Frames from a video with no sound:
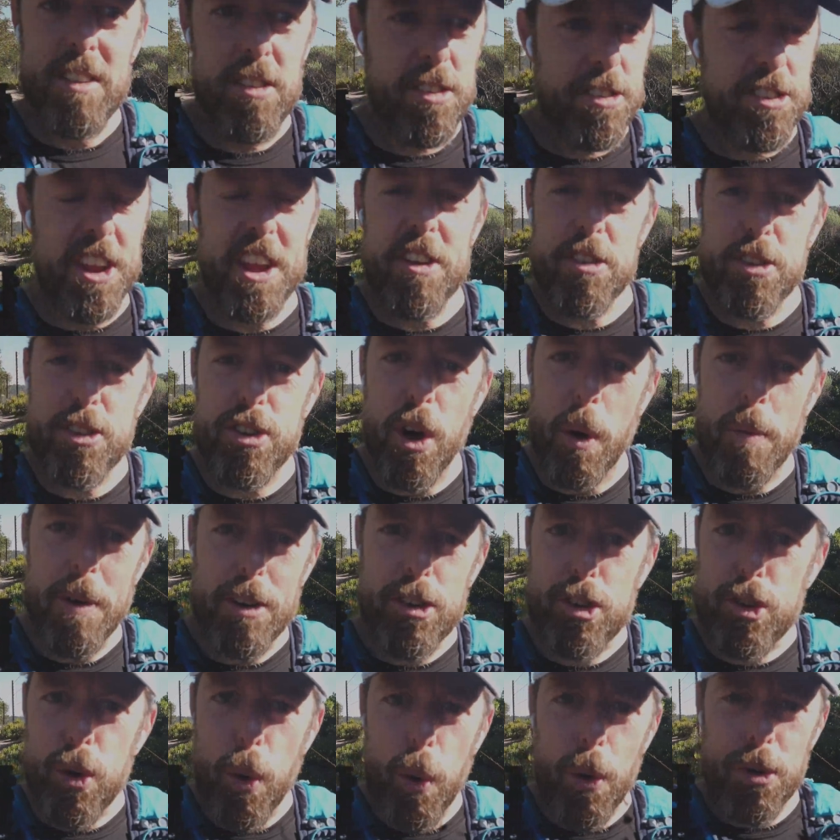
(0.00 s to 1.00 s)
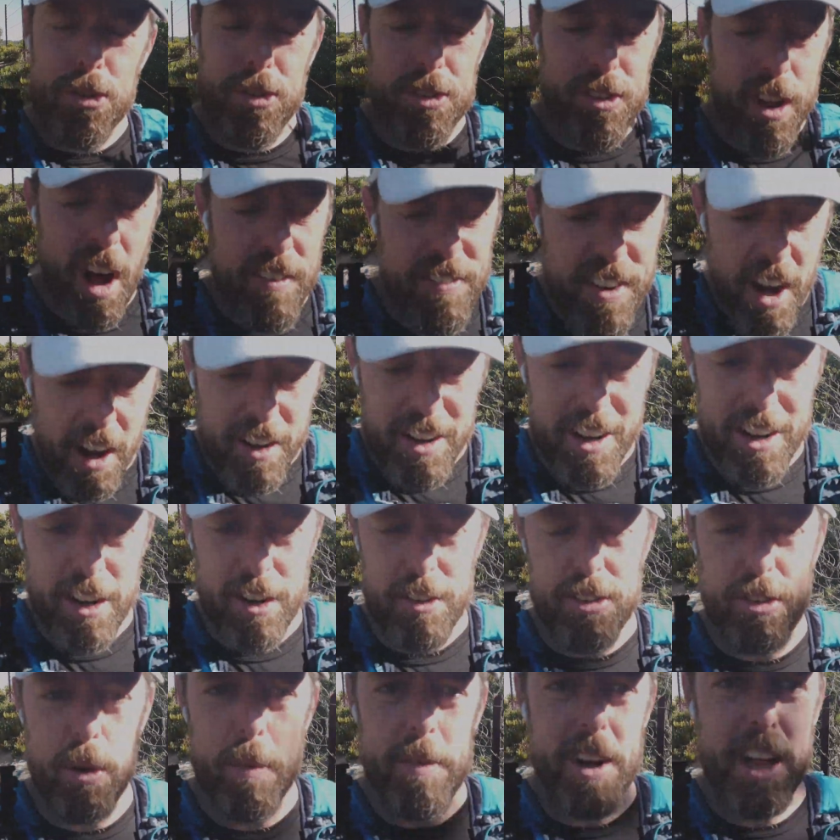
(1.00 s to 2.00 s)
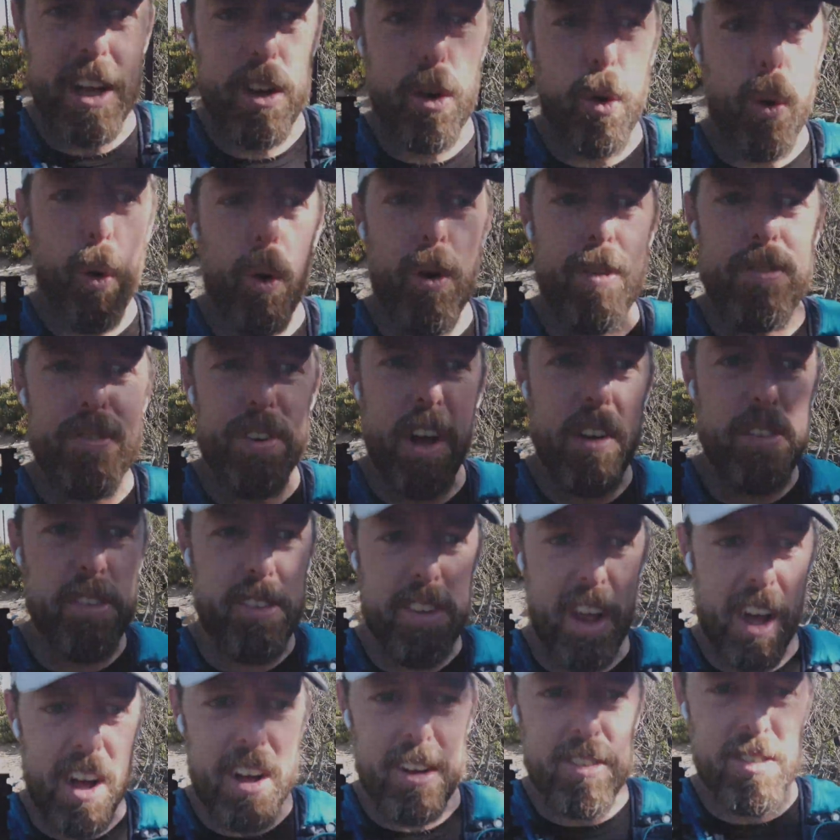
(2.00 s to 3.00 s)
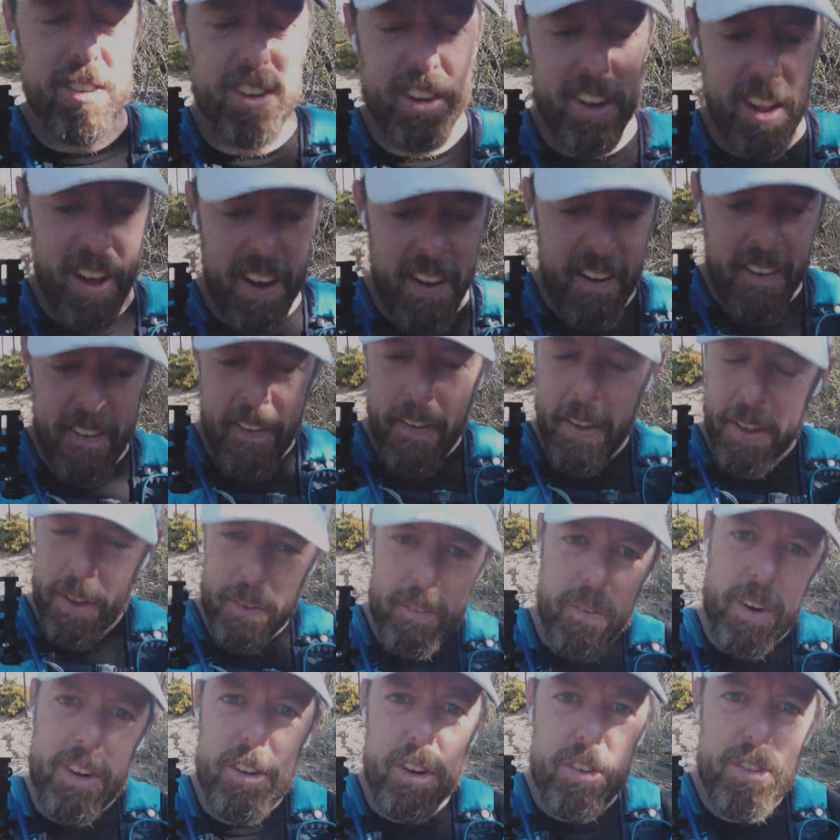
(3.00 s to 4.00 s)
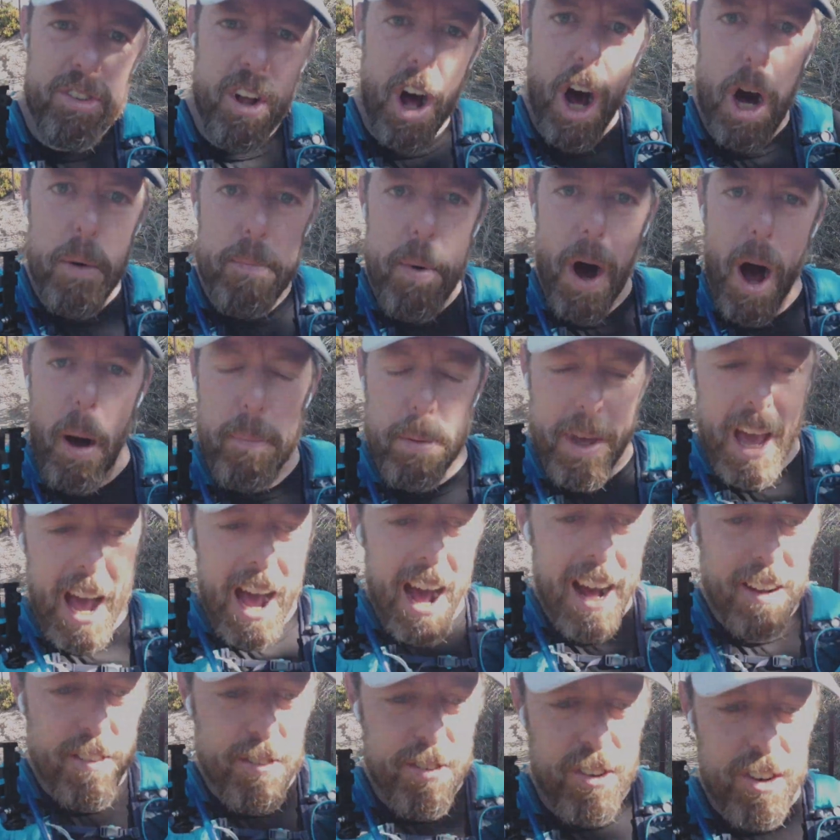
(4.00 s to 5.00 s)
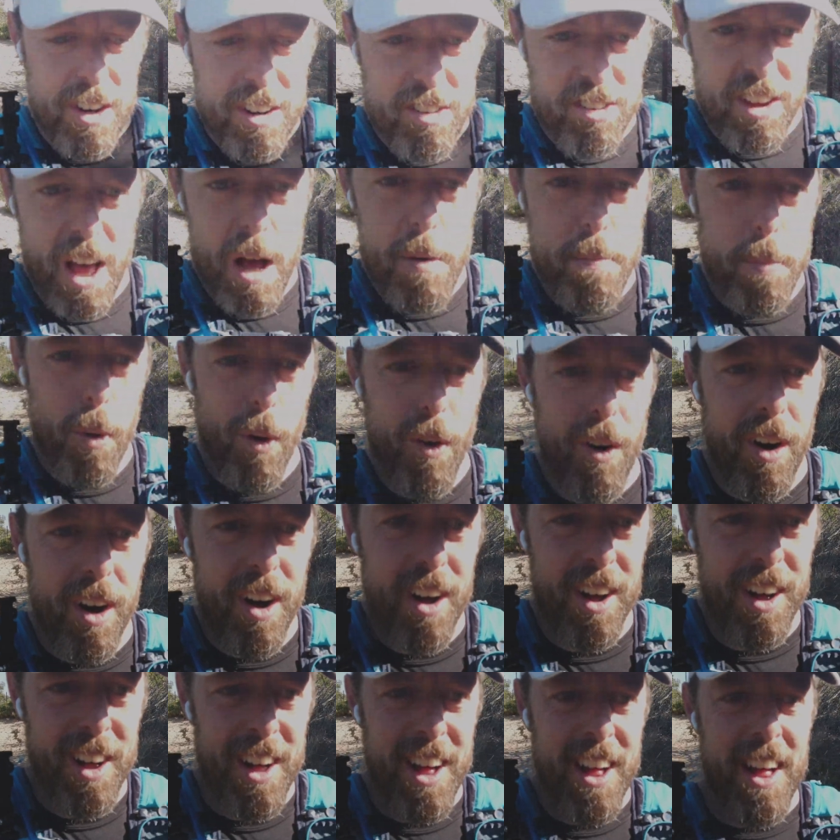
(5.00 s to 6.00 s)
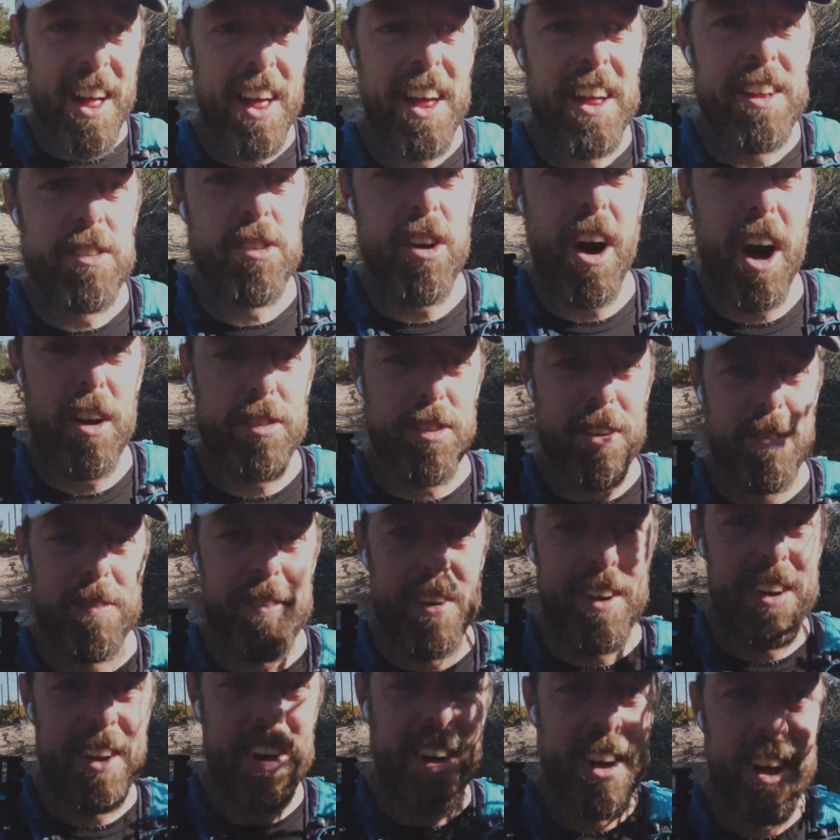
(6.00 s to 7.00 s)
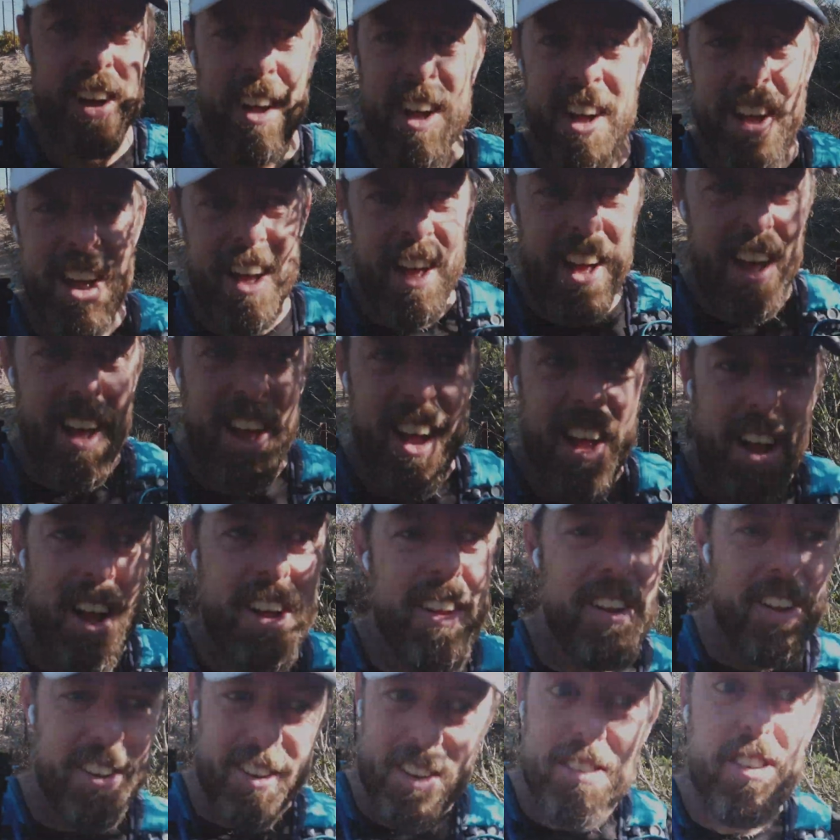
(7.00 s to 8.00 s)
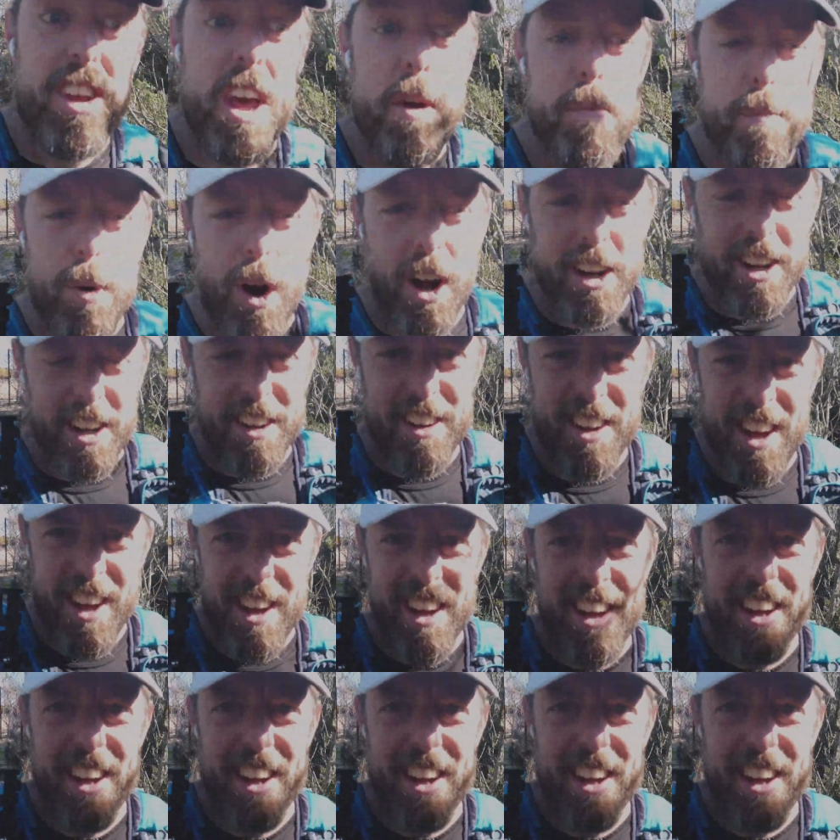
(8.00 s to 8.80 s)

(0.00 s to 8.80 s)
See so much cool stuff out here. So many cool vistas, and we just saw a bobcat, for example. It's awesome. Let's keep running.